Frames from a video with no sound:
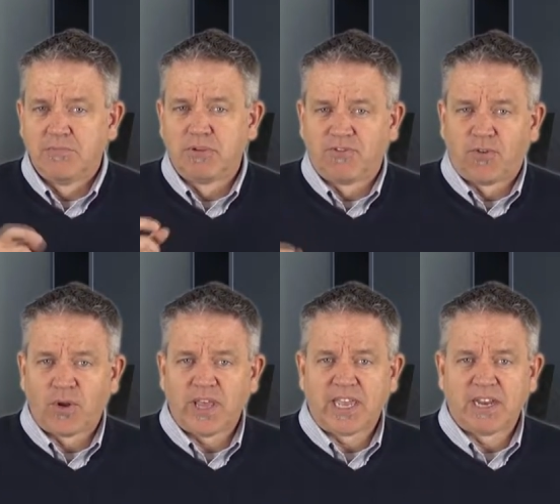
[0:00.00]

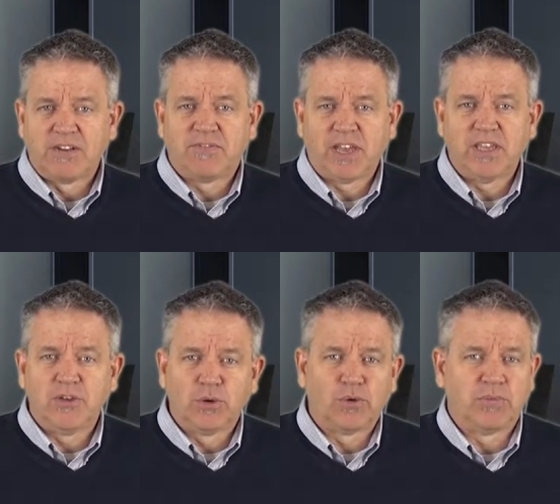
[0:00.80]
Before they can invite
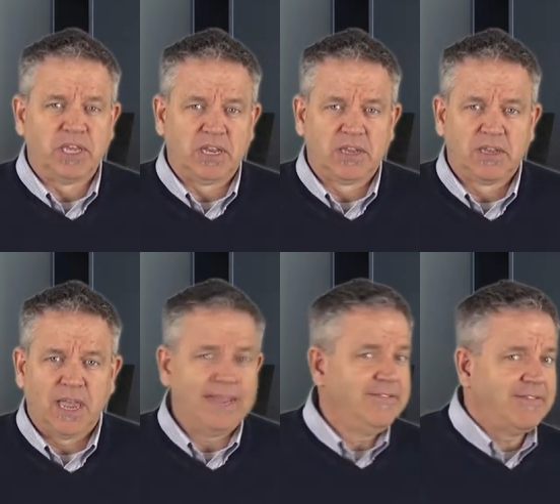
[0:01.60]
you to a meeting,
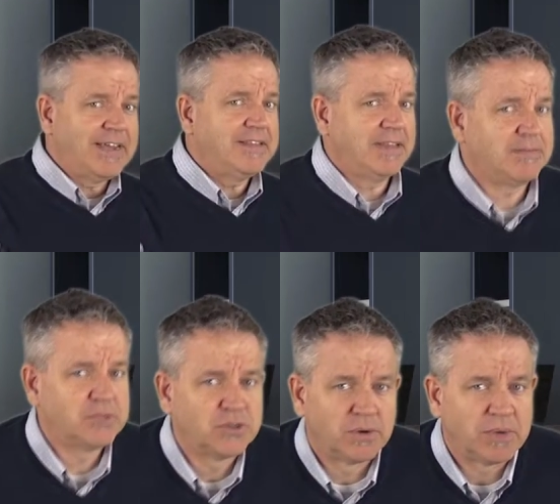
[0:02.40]
invite
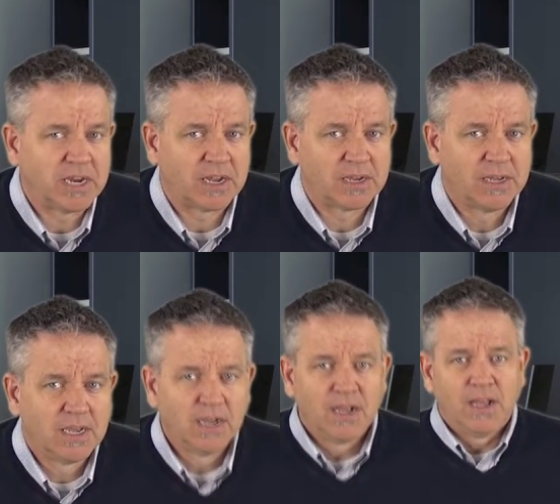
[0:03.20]
them to a meeting.
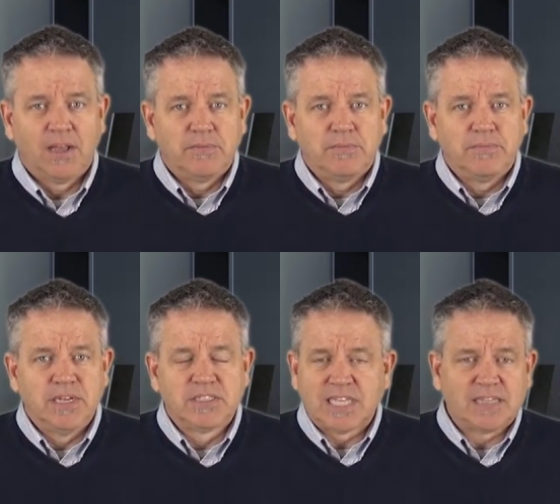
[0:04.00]

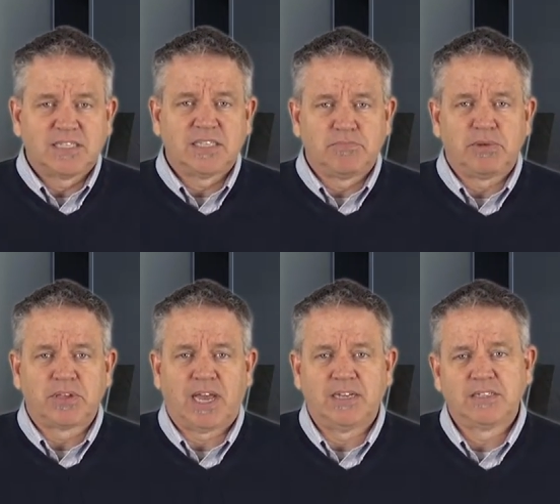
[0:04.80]
It's that simple,
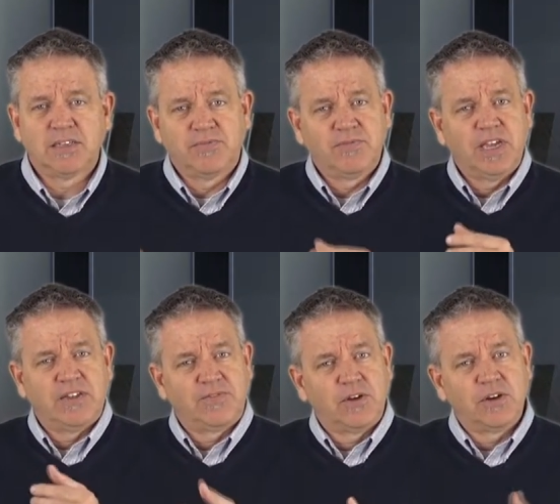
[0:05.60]
guys.
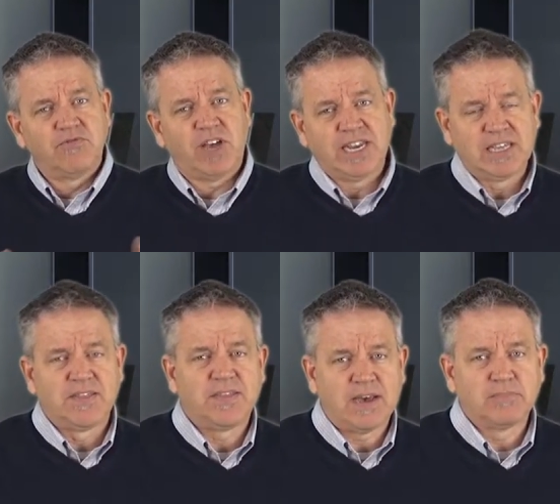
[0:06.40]
If you're
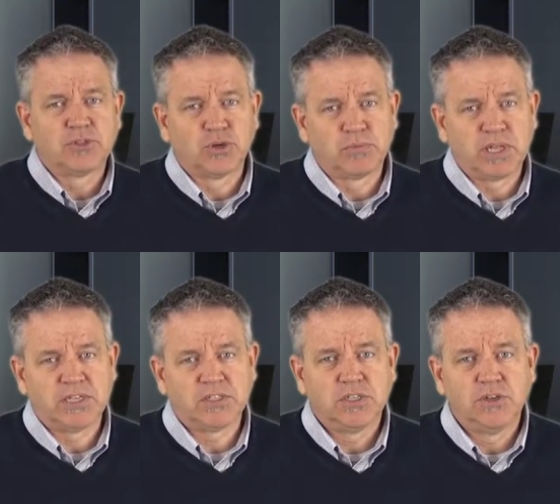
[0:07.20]
inviting them to a
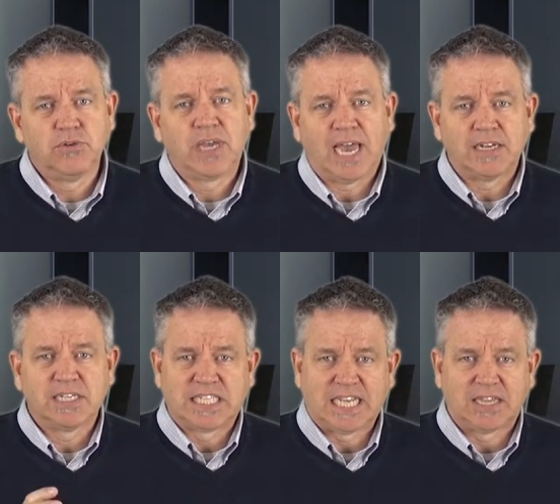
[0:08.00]
place, you get
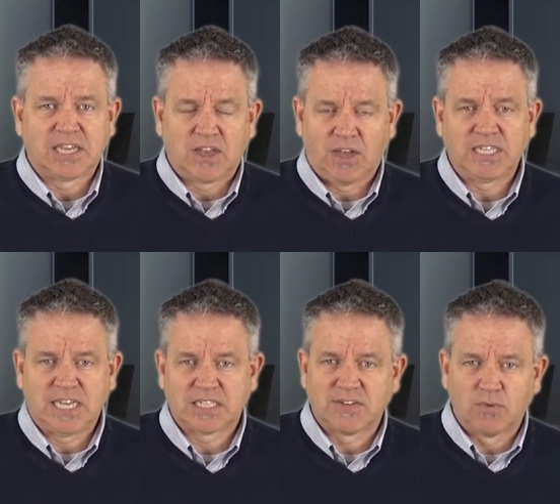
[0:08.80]
to set the
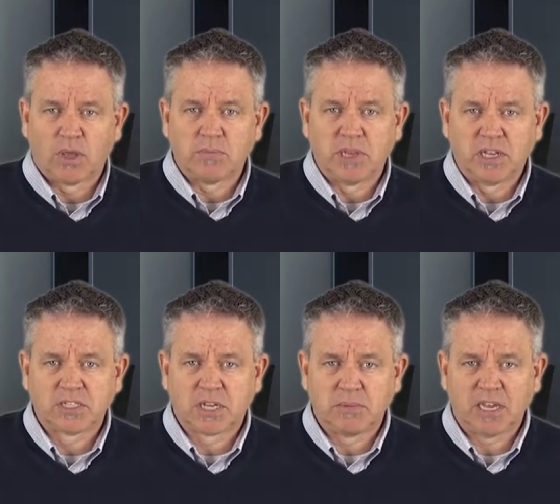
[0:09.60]
context of where the
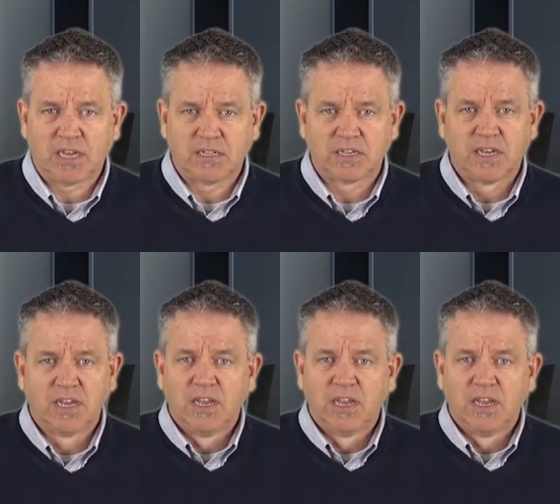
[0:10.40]
meeting's going to be held.